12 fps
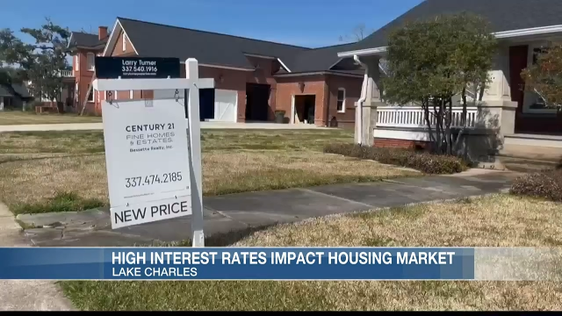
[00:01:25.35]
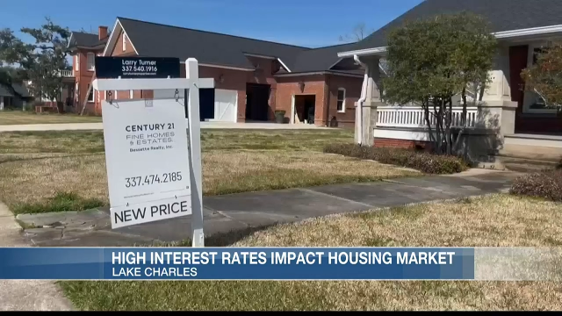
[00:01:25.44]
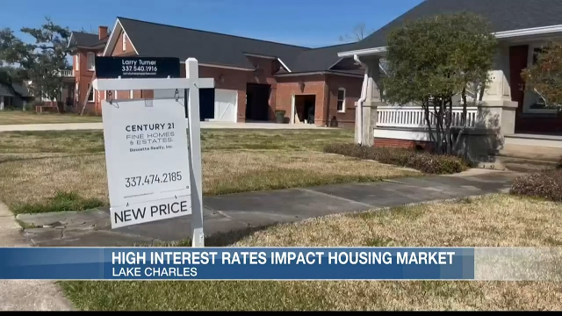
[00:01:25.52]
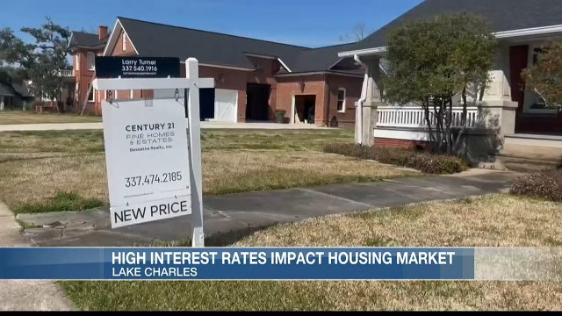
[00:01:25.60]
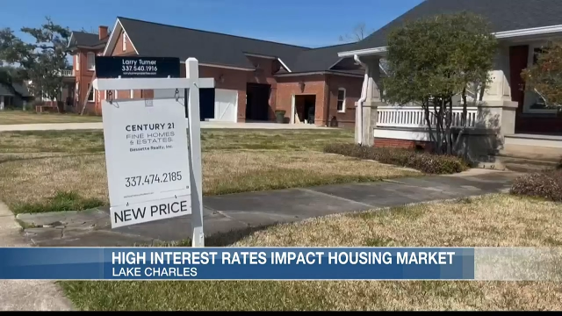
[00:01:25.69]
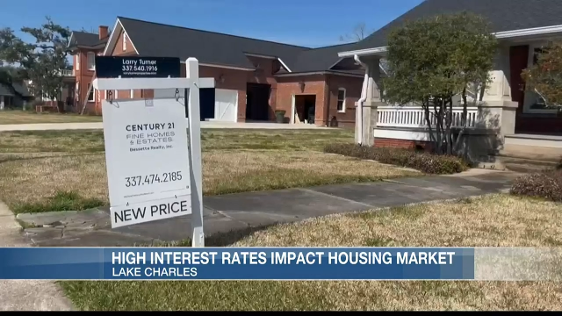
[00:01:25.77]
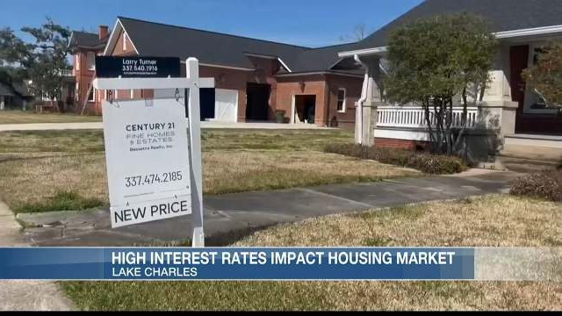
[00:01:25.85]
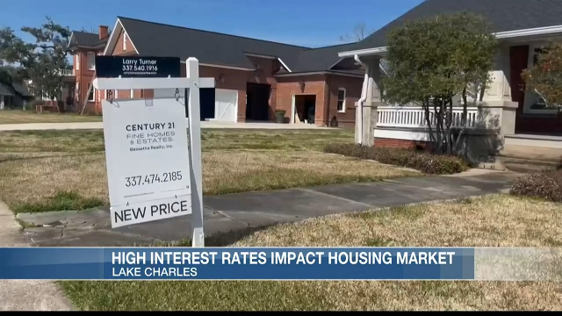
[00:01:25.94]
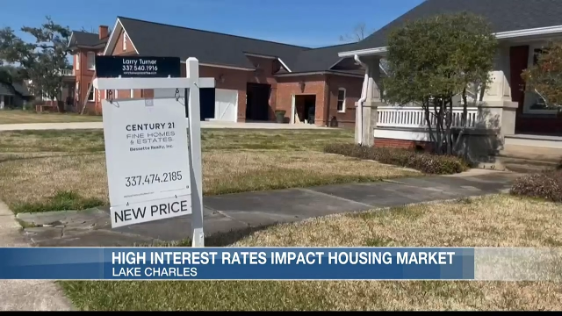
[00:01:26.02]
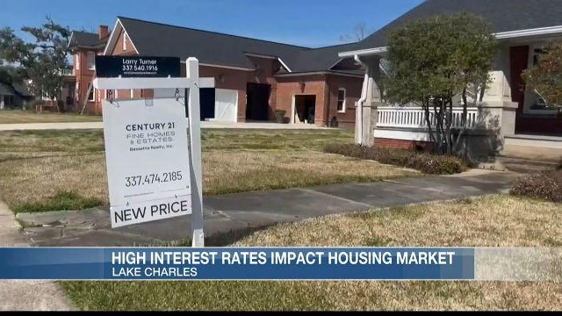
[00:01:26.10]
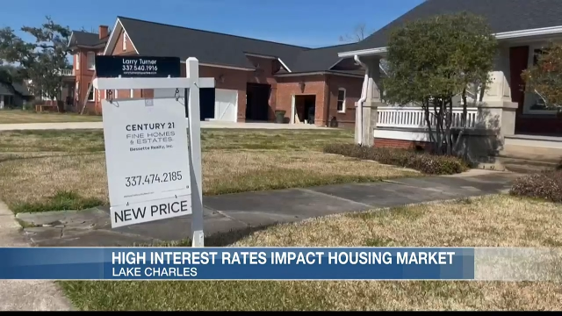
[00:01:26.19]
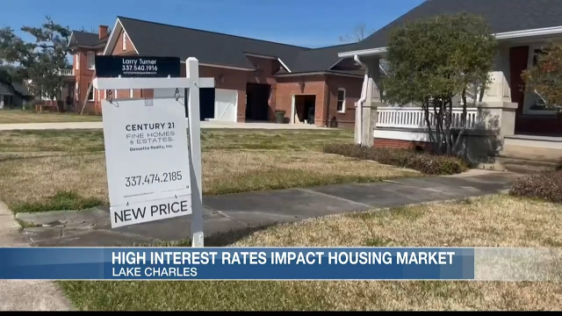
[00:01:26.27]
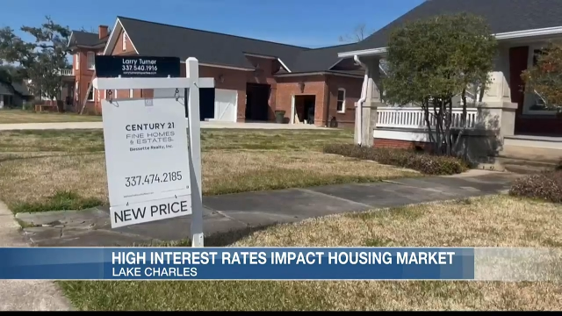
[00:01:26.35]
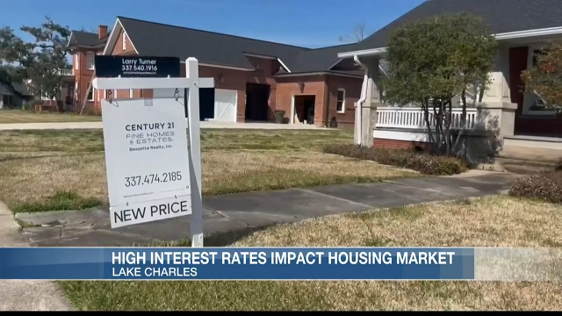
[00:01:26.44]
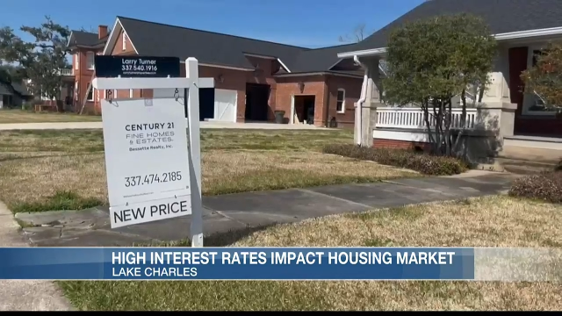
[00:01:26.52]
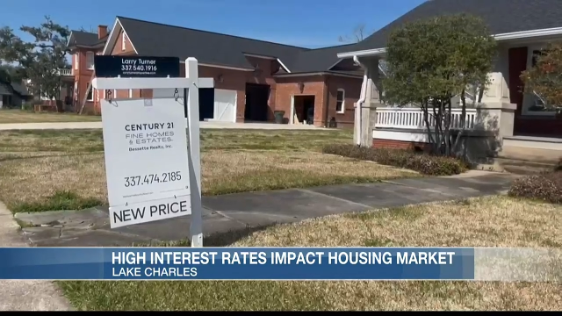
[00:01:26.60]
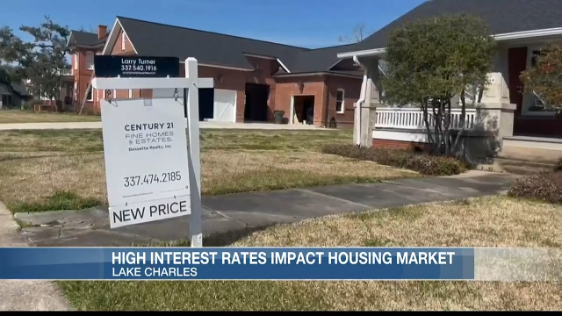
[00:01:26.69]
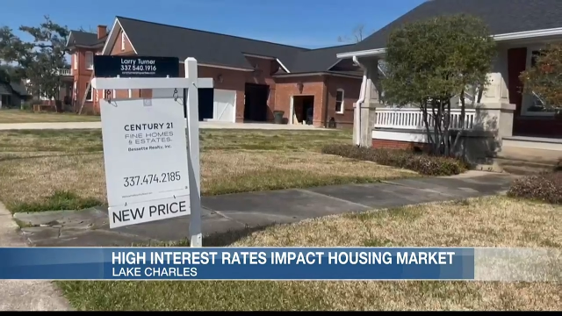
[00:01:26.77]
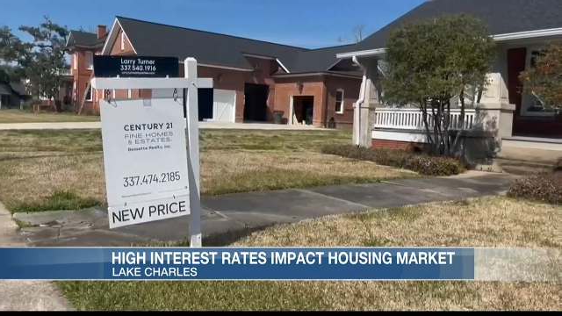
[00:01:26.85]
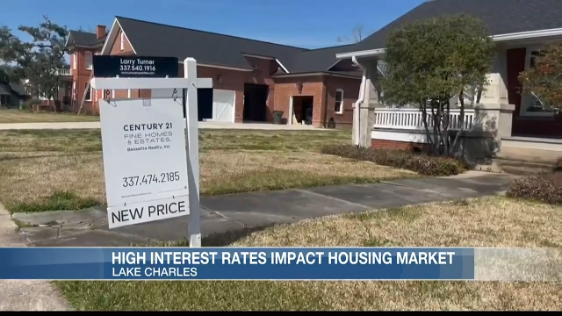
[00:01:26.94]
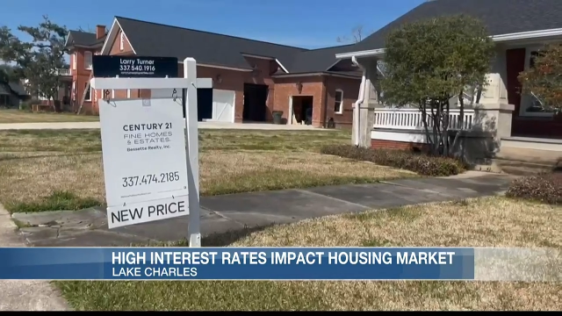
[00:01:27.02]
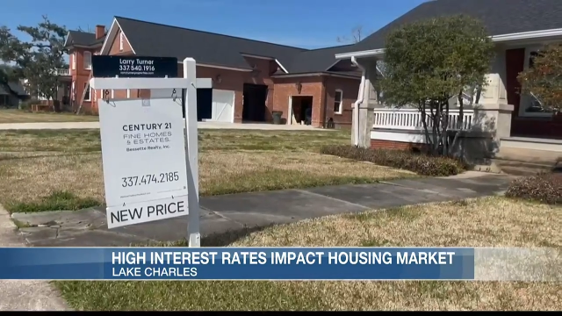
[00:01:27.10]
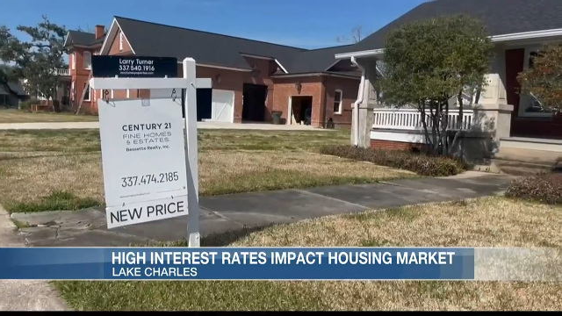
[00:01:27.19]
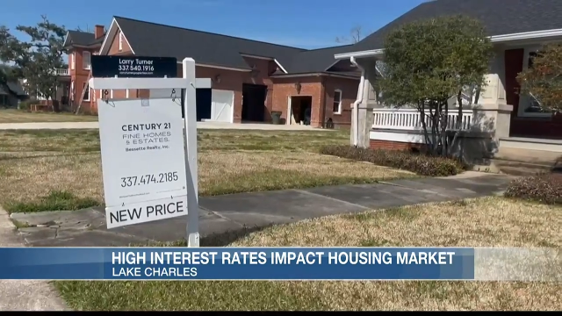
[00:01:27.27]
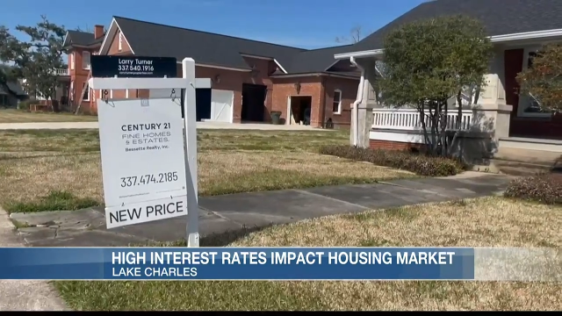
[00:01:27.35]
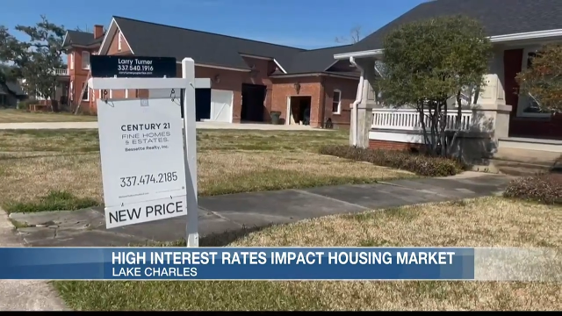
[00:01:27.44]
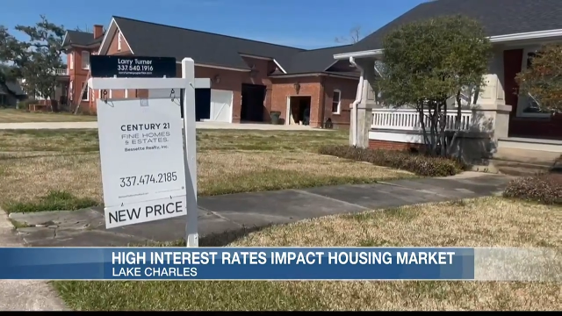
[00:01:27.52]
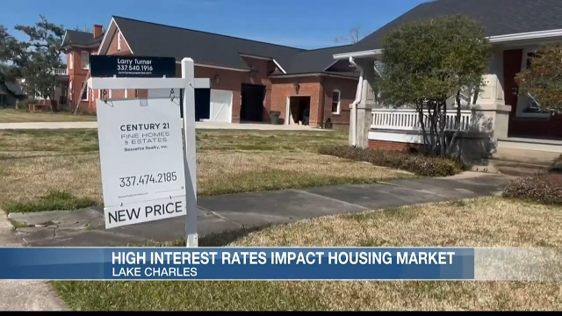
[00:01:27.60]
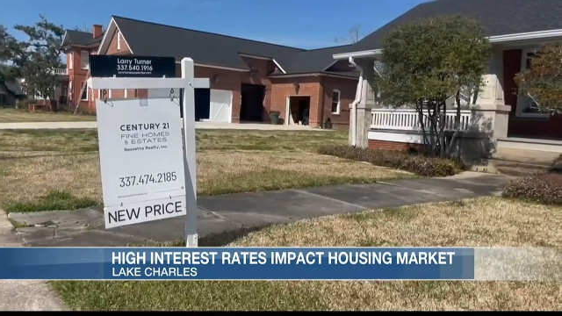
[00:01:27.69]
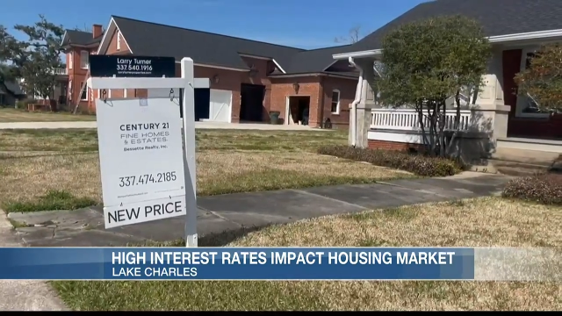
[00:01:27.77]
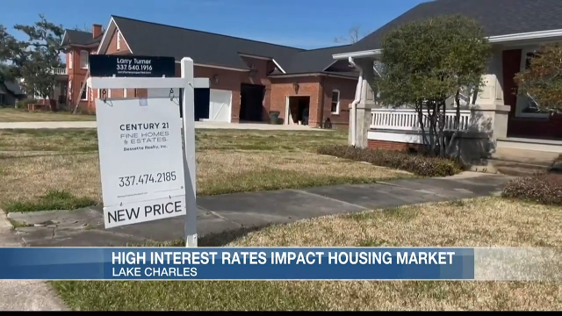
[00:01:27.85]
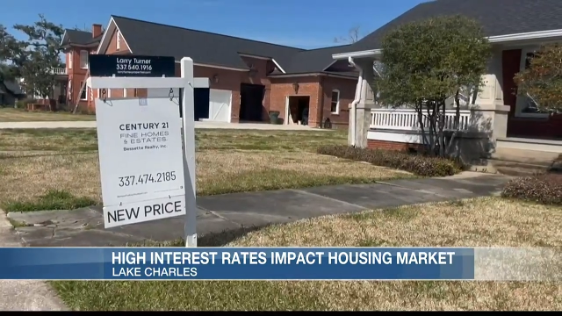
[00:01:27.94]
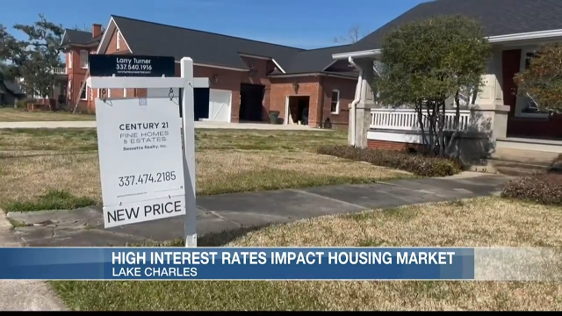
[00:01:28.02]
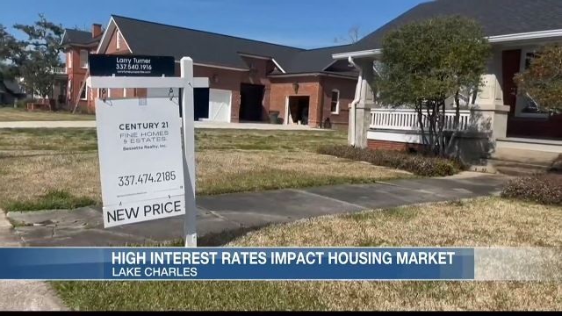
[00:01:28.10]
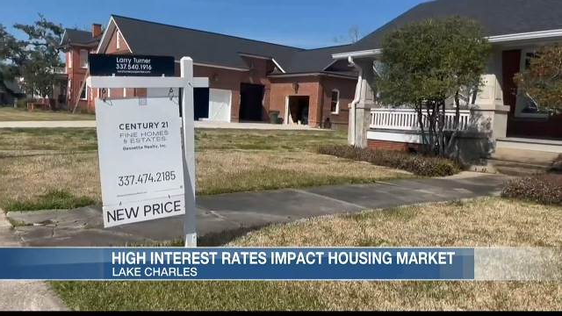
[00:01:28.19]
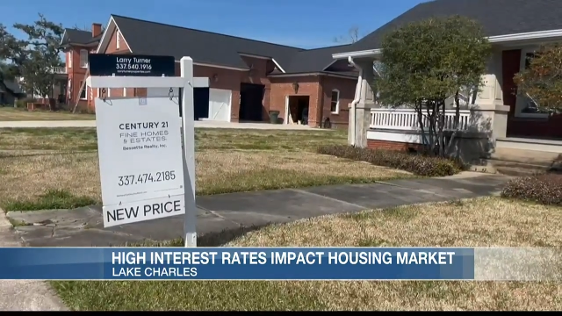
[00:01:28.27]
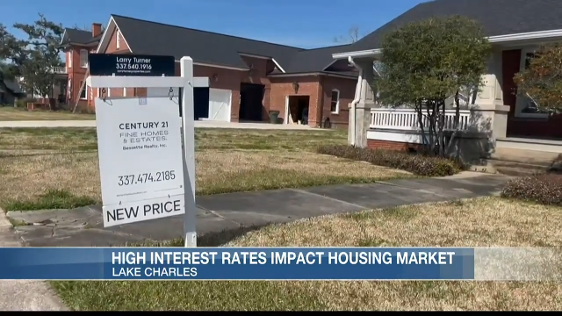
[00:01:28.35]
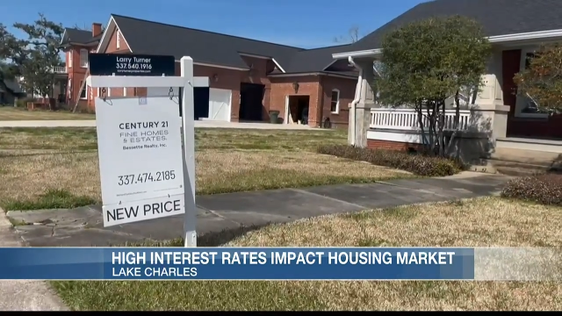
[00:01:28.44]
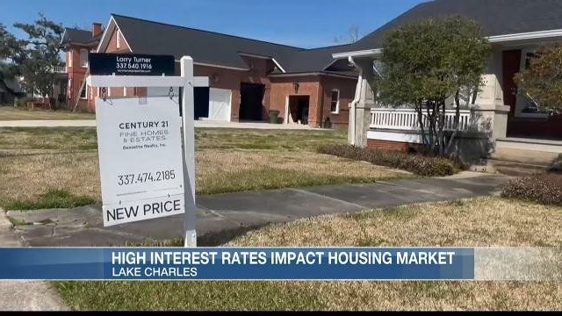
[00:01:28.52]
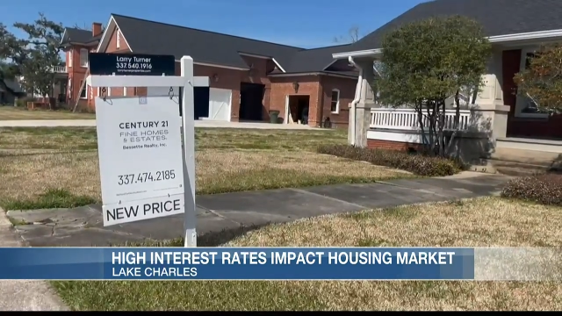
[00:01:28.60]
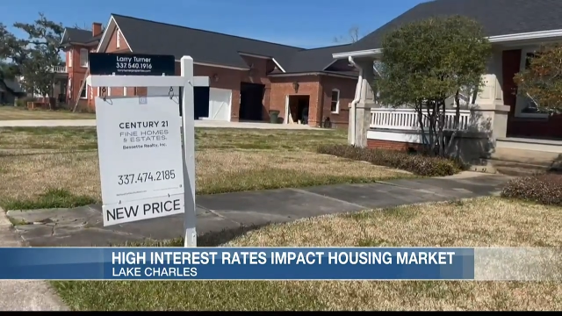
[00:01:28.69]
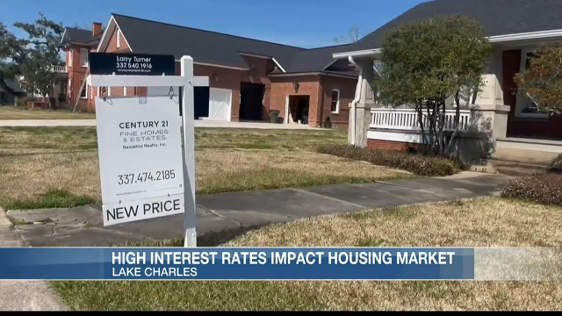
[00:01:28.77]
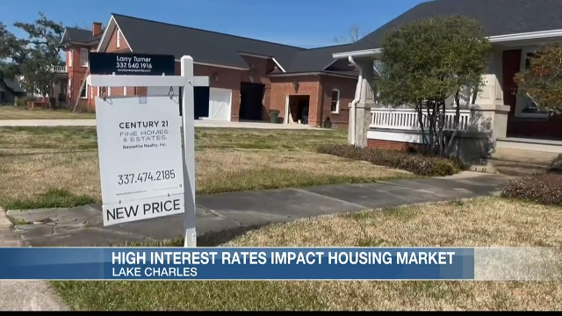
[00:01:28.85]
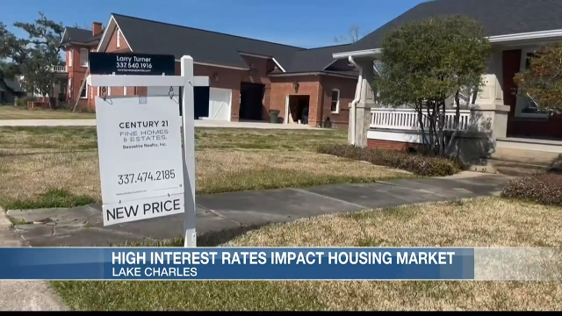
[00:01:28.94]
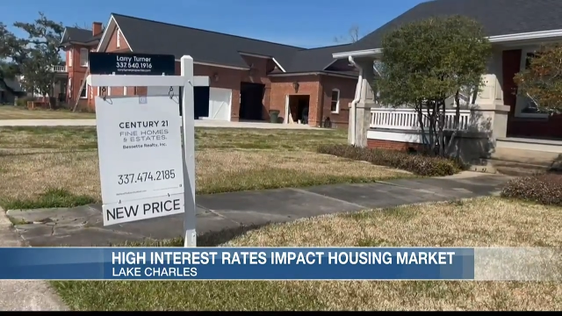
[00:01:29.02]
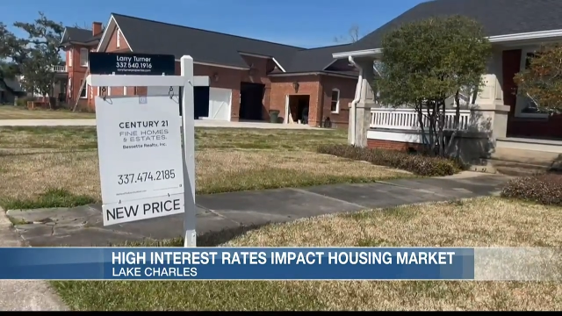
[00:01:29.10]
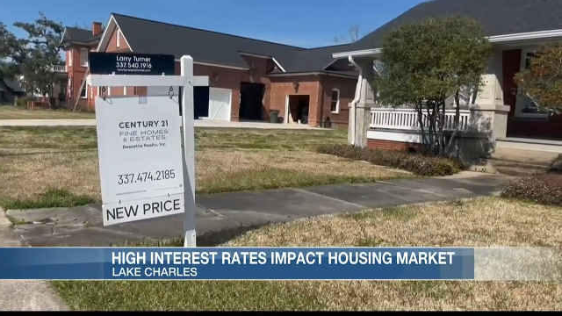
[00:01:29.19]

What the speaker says: No face is visible, so there are no lips to read.